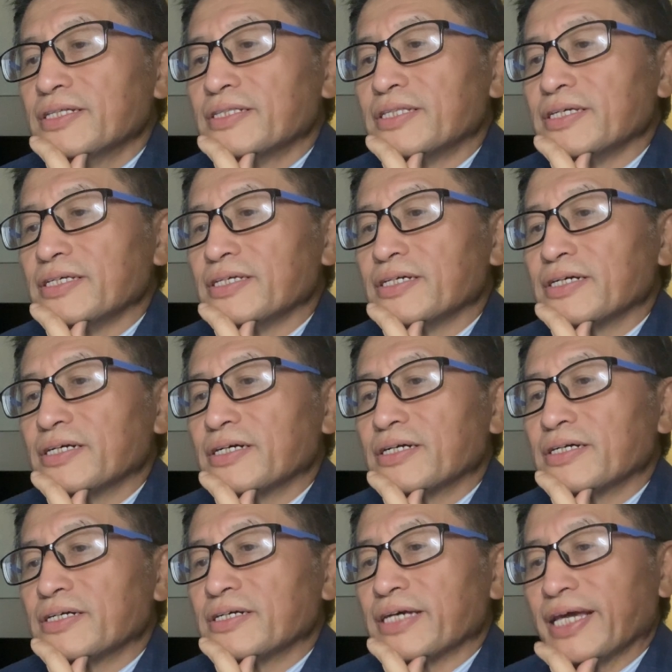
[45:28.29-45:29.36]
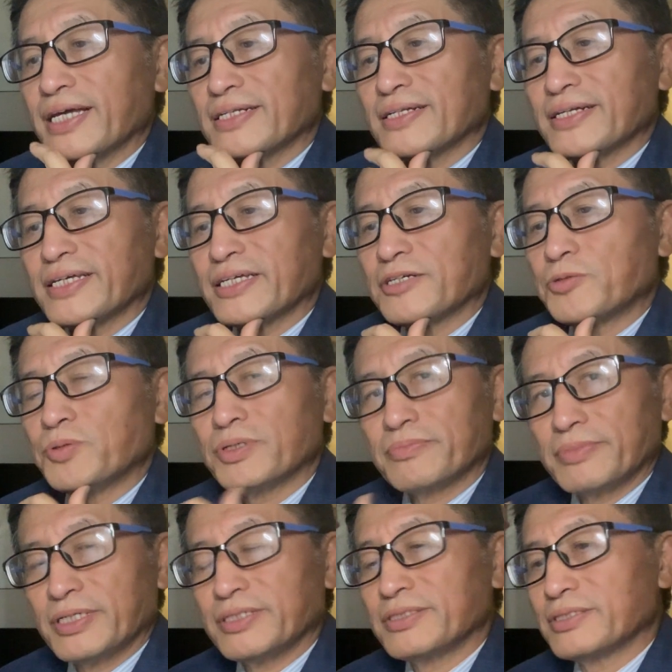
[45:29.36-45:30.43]
The handling
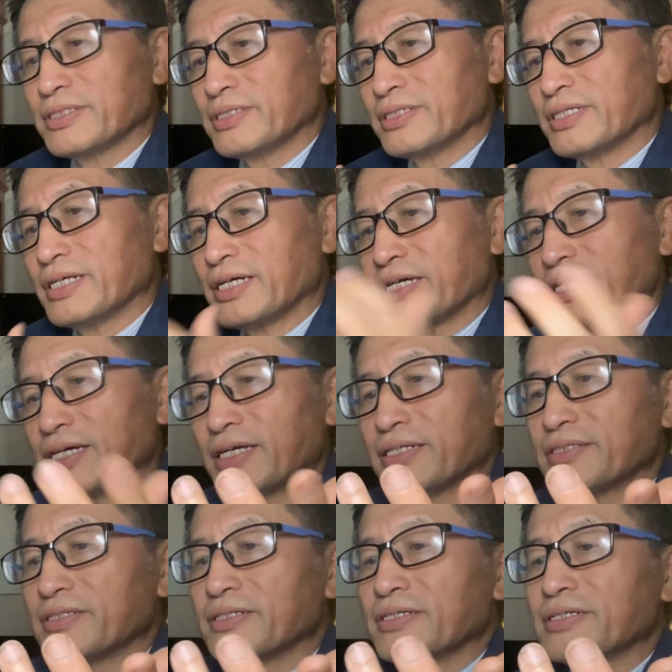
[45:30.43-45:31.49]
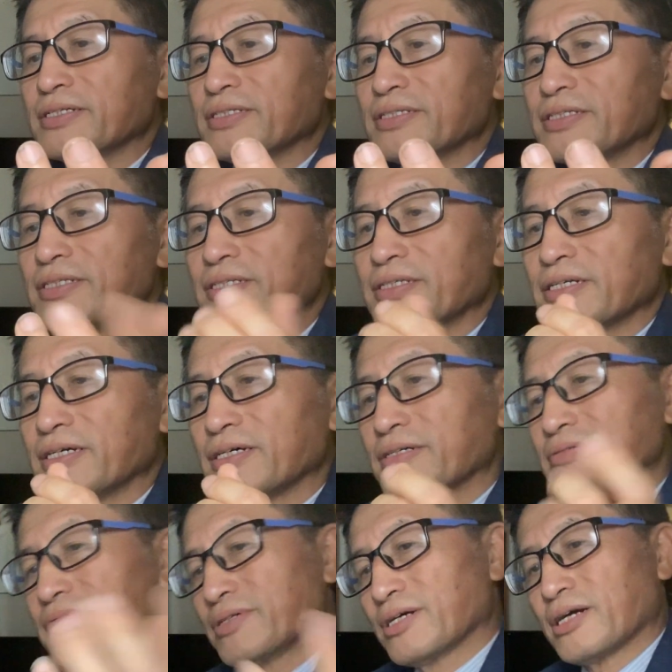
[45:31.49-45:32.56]
equipment and the,
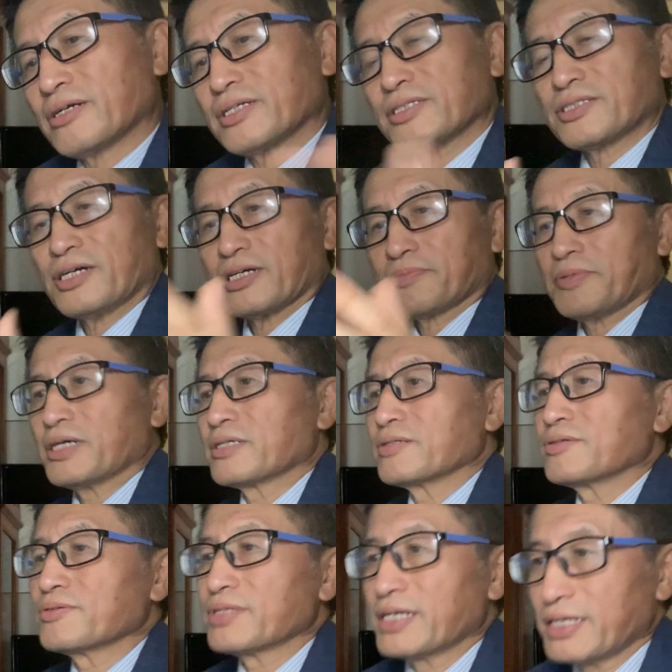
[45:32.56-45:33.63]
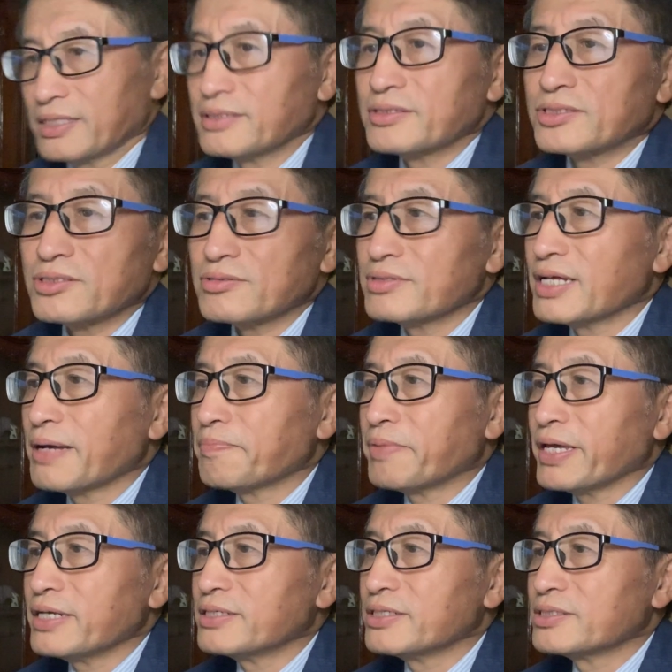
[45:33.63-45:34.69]
well, I already talked about all that. So that
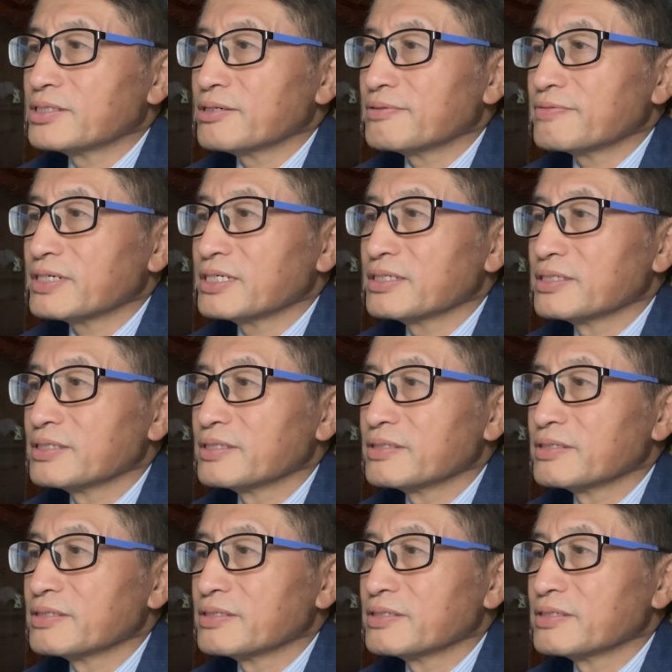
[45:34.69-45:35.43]
page is over.